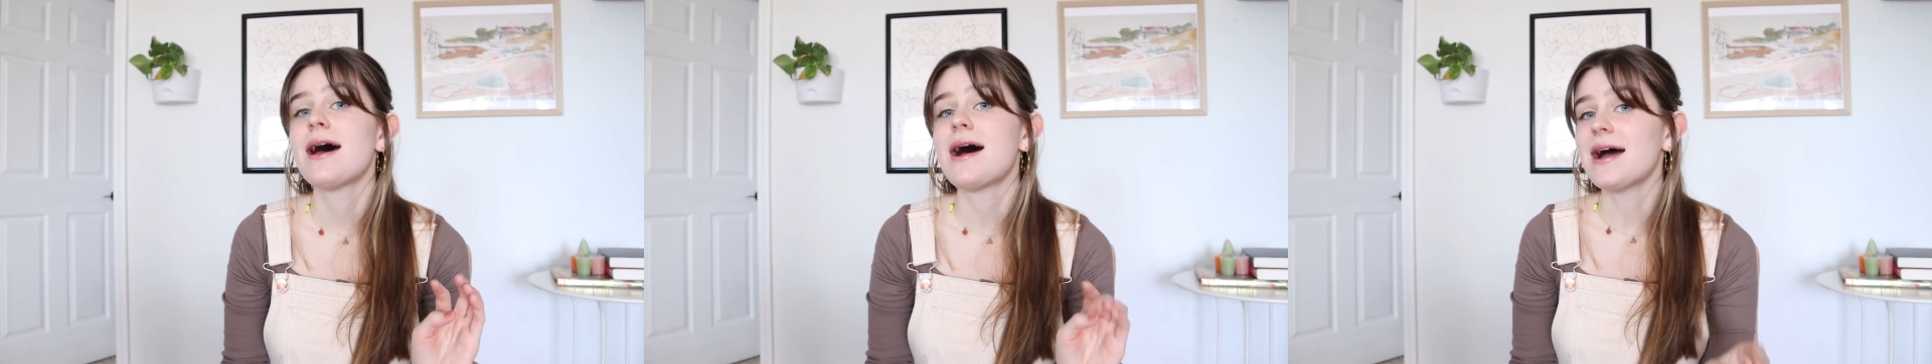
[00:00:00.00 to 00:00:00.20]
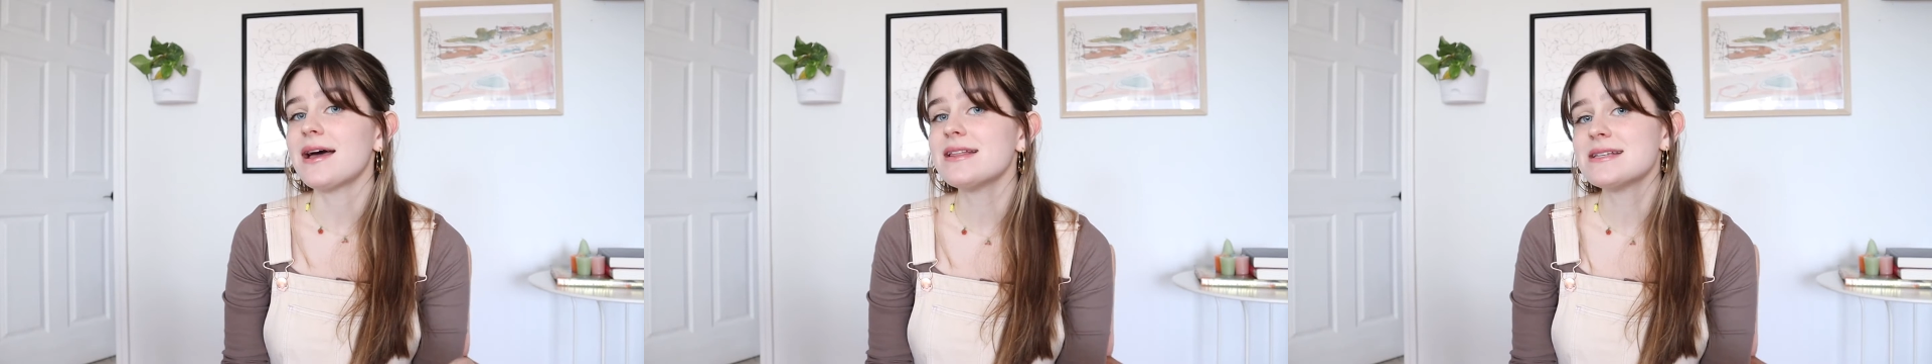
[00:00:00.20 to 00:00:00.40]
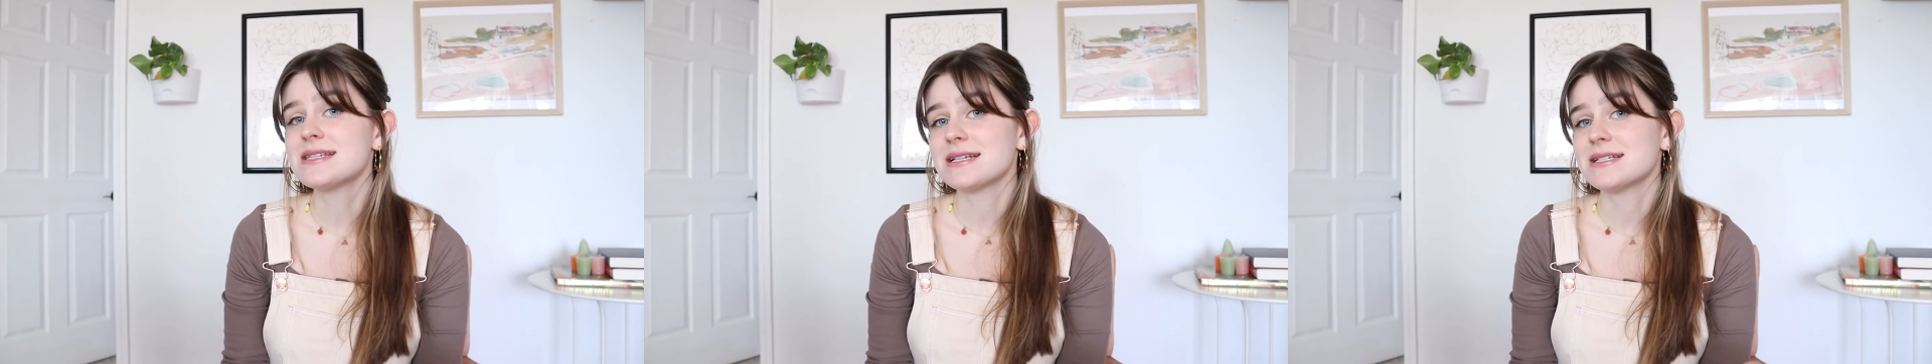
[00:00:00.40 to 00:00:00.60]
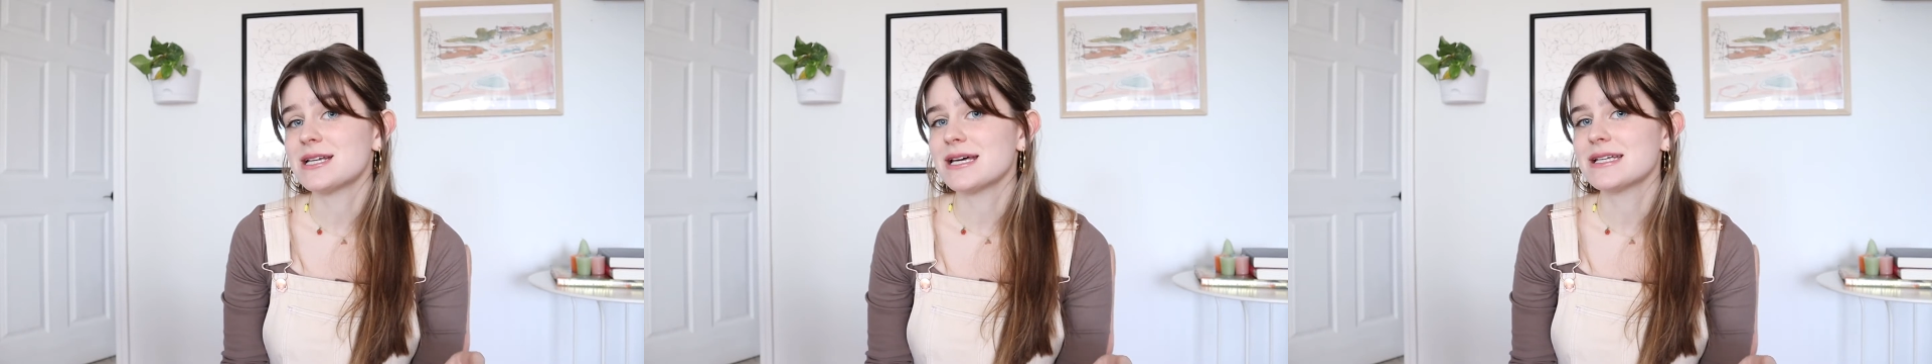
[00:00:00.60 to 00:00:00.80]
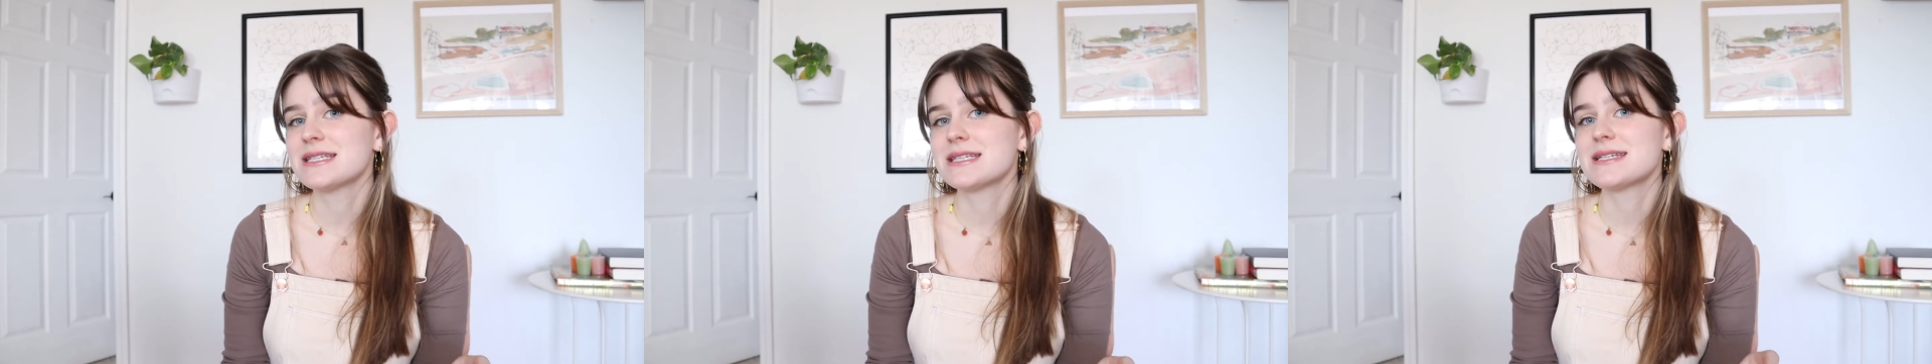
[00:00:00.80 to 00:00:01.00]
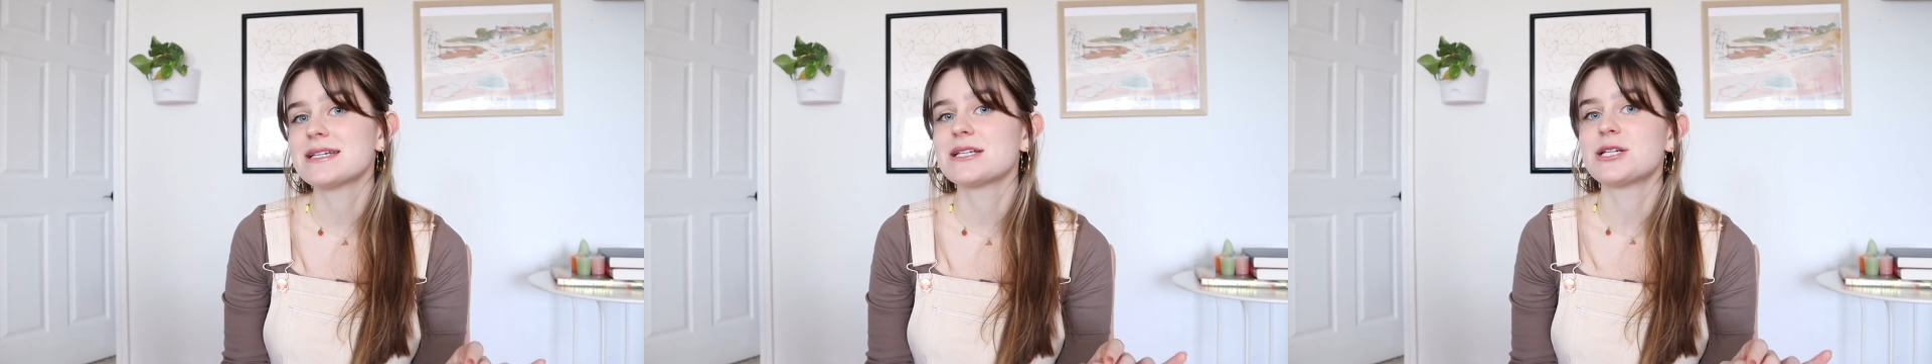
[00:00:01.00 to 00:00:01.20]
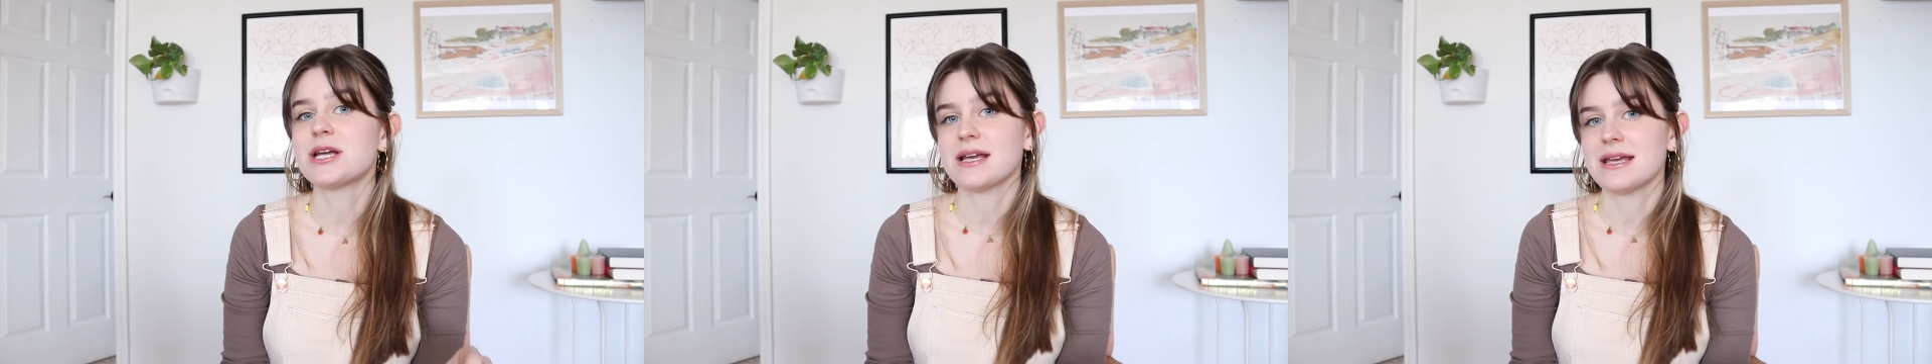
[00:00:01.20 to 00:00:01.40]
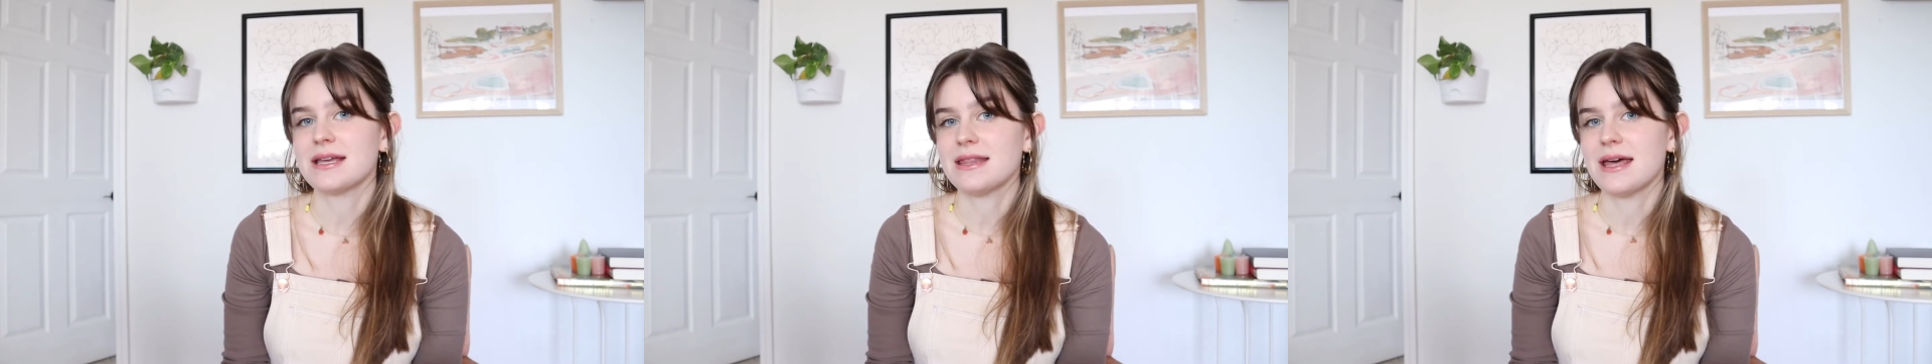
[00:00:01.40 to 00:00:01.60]
highly suggest
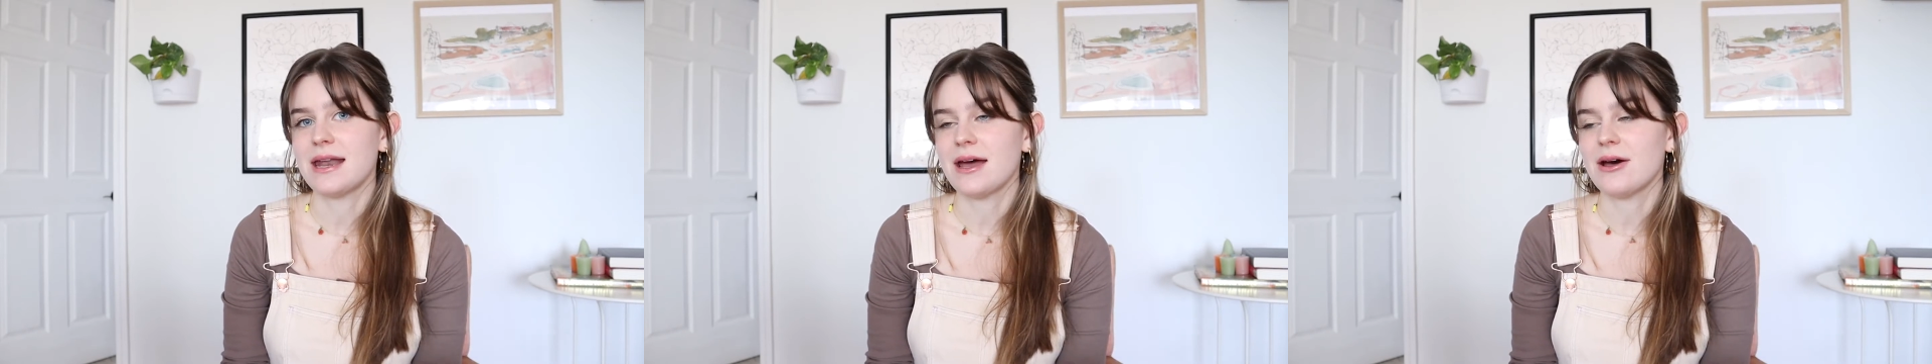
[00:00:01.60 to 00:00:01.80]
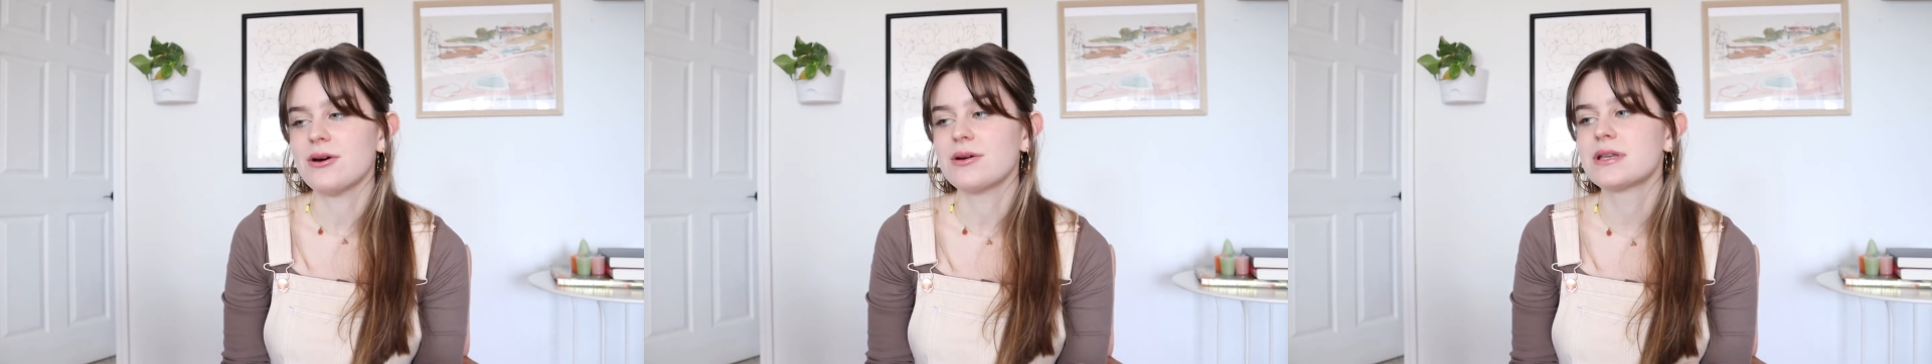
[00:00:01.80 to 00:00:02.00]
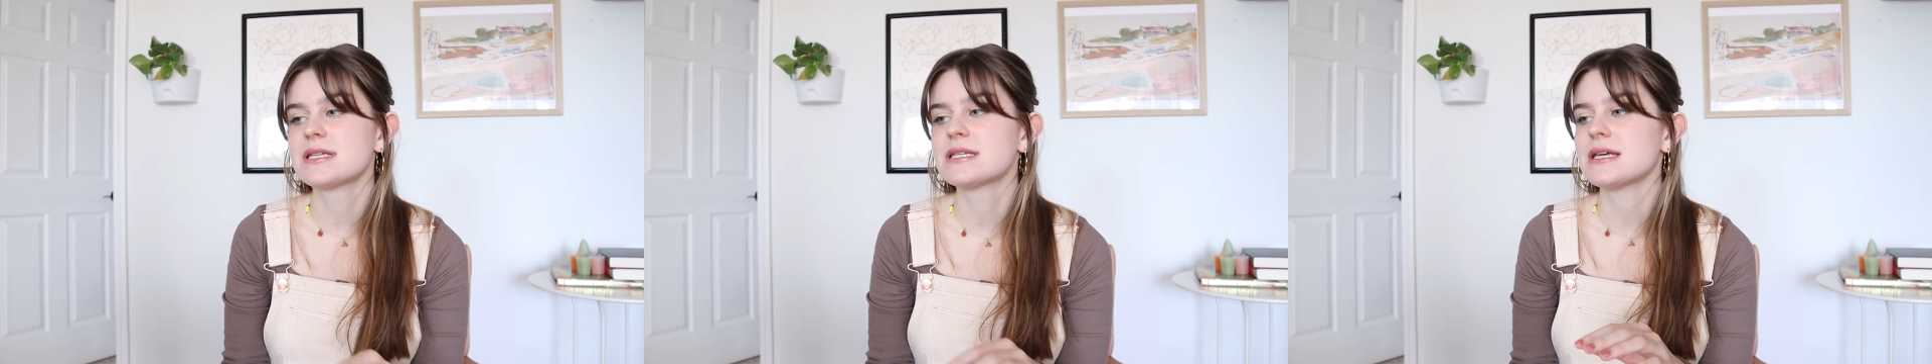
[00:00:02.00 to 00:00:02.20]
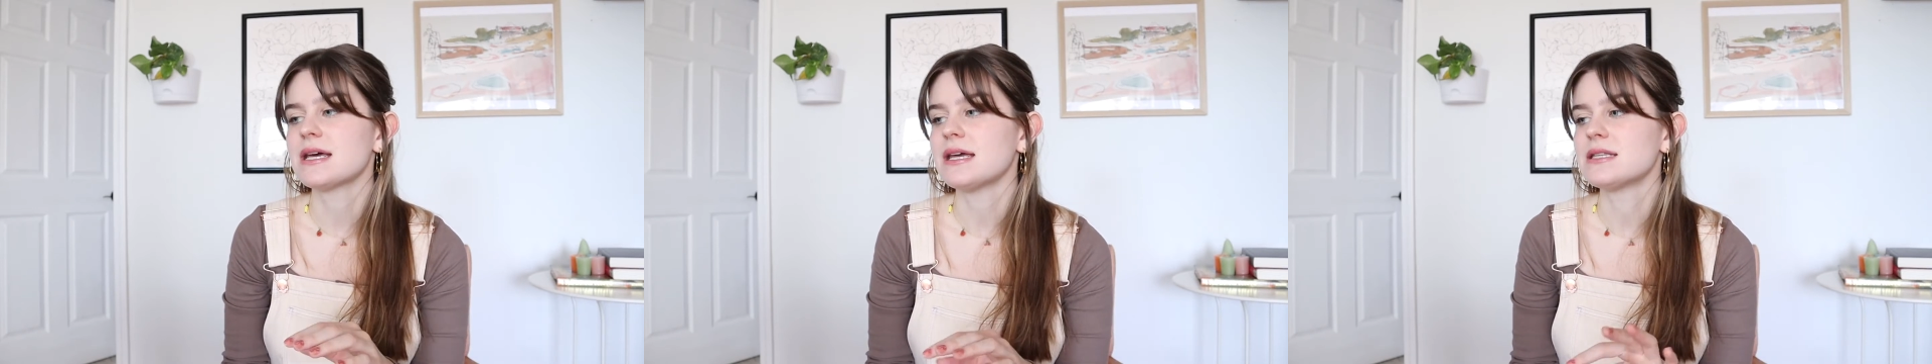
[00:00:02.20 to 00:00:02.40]
checking that out.